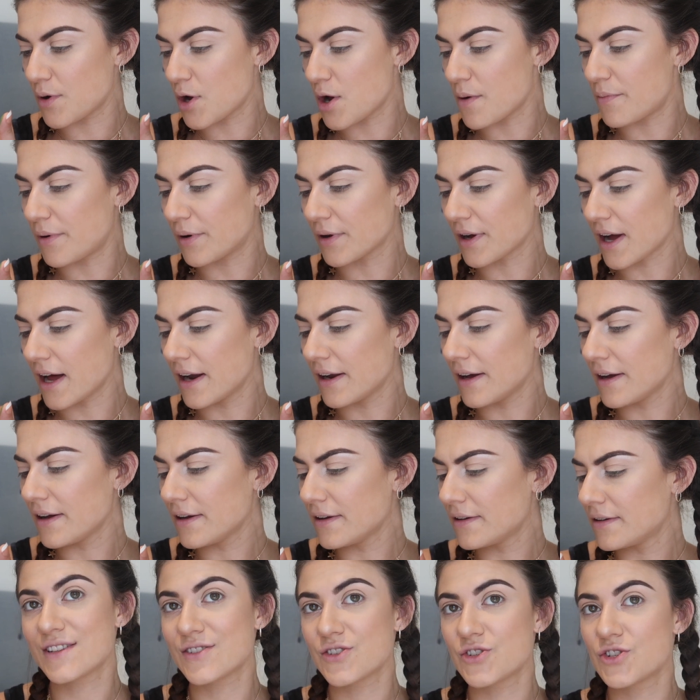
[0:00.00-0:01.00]
purple
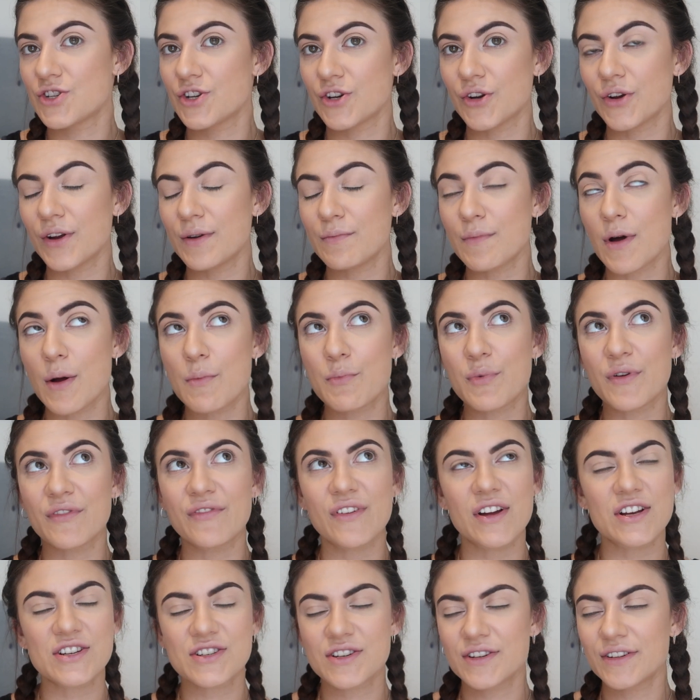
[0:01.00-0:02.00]
color. And it's, you know, in my
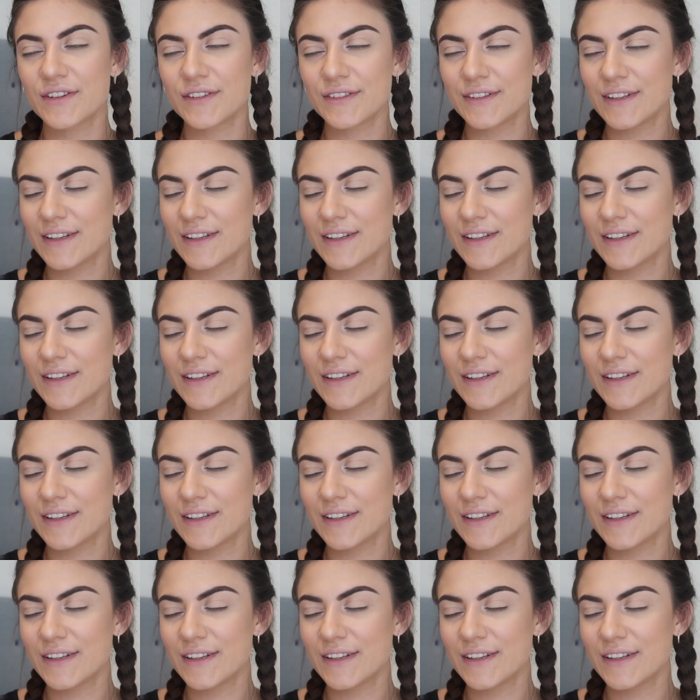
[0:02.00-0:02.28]
professional